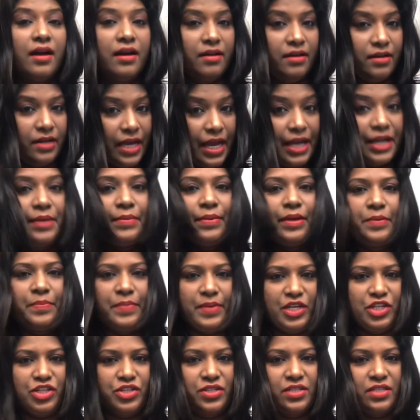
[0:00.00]
anemic
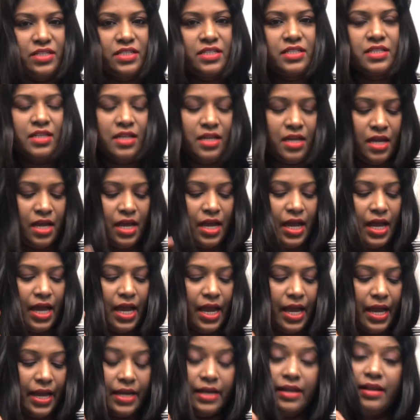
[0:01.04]
patients.
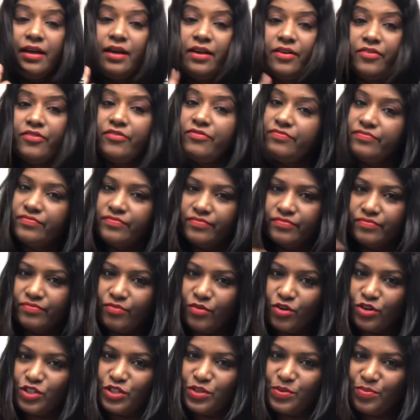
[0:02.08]
And
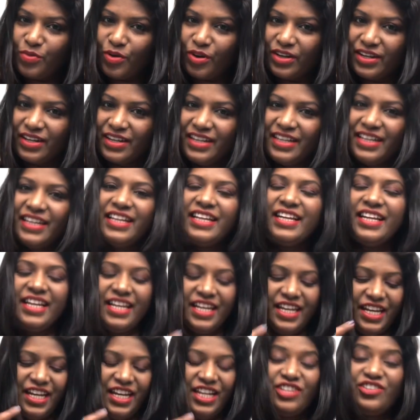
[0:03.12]
most importantly,
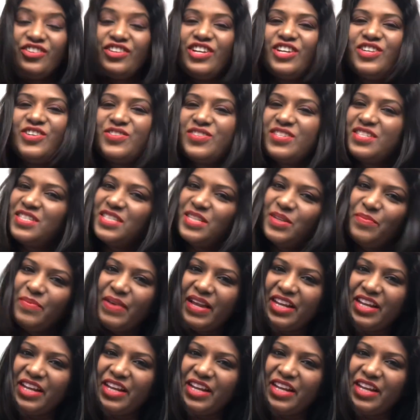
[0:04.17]
it reduces the belly